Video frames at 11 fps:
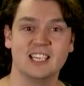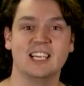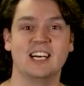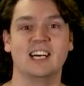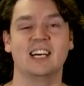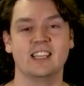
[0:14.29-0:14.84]

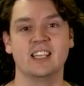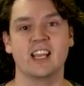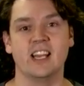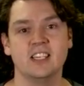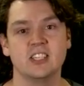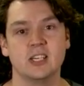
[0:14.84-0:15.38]
I think
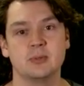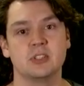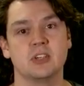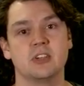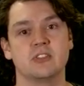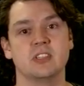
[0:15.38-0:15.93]
anytime
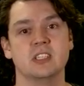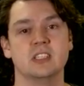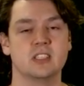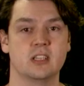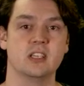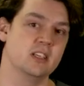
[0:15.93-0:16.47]
search is
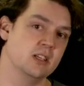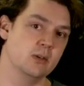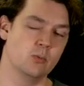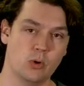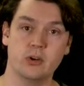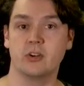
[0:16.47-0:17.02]

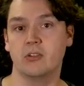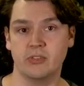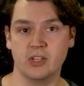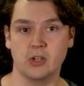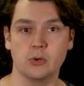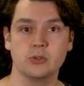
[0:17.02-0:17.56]
one of the
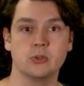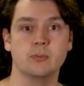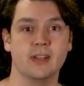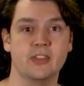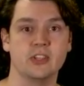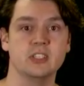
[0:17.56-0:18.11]
go-to
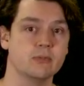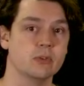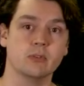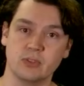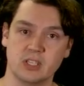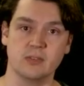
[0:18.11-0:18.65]
methods for
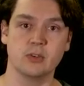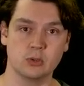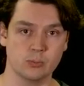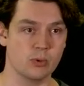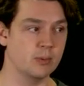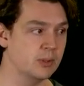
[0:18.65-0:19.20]

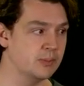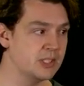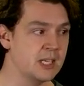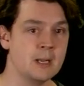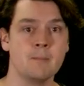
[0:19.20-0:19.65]
difficult problems,